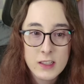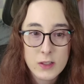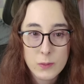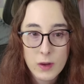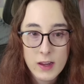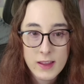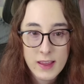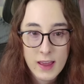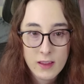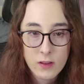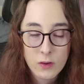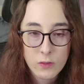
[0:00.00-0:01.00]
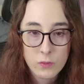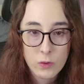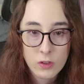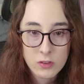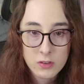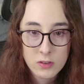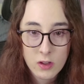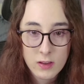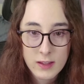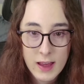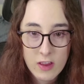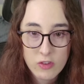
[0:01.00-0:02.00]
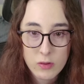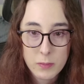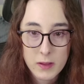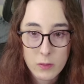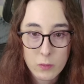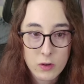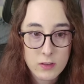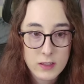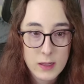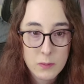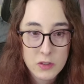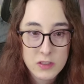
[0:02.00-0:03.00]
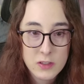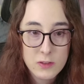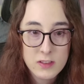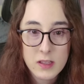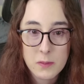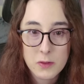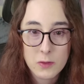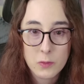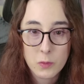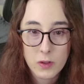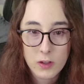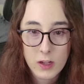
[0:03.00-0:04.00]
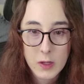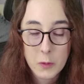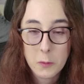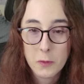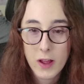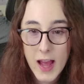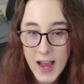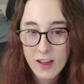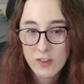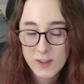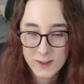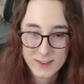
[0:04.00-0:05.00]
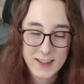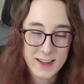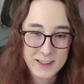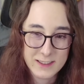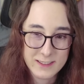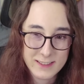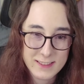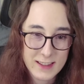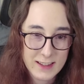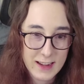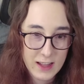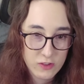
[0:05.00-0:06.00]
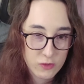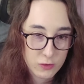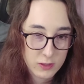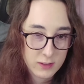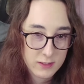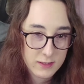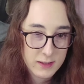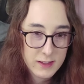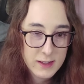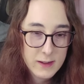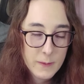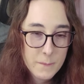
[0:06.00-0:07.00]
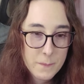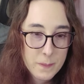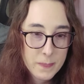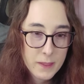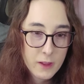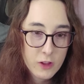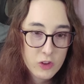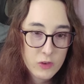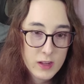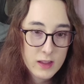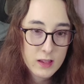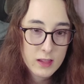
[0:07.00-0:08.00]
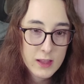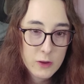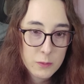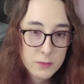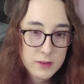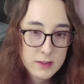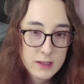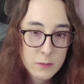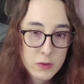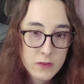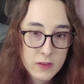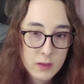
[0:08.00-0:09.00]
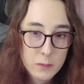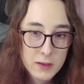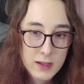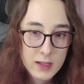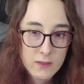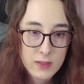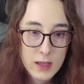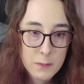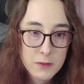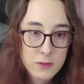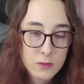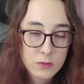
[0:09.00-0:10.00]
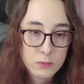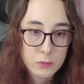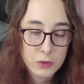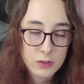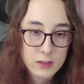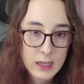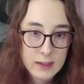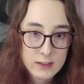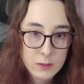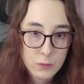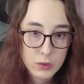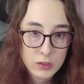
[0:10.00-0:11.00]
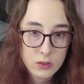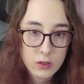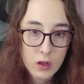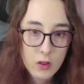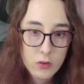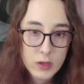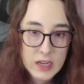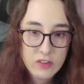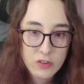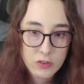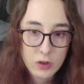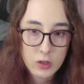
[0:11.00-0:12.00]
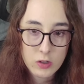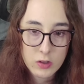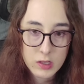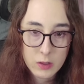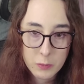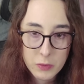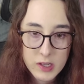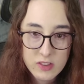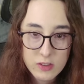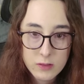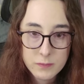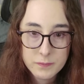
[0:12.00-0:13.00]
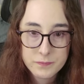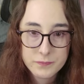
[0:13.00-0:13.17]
The running gag of Walter calling Astrid by the wrong name continues this episode while calling her Astro, that I noticed, and Asteroid. During Leob's debrief at the beginning of the episode, Burles asks him what other agents are on the operation.